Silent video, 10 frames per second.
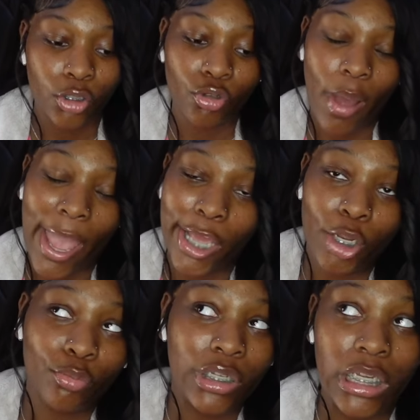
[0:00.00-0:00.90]
You know, I ain't
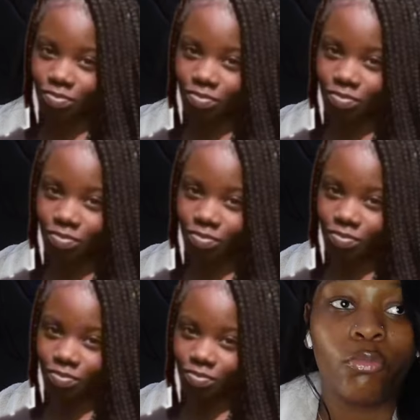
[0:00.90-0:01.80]
no Nene
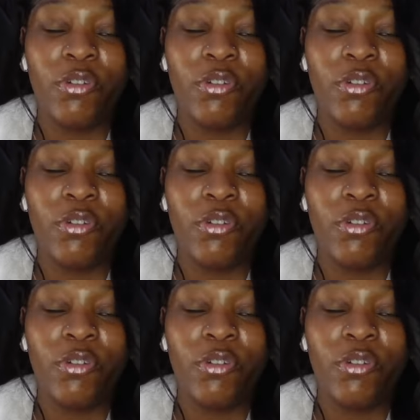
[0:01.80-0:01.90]
type shit.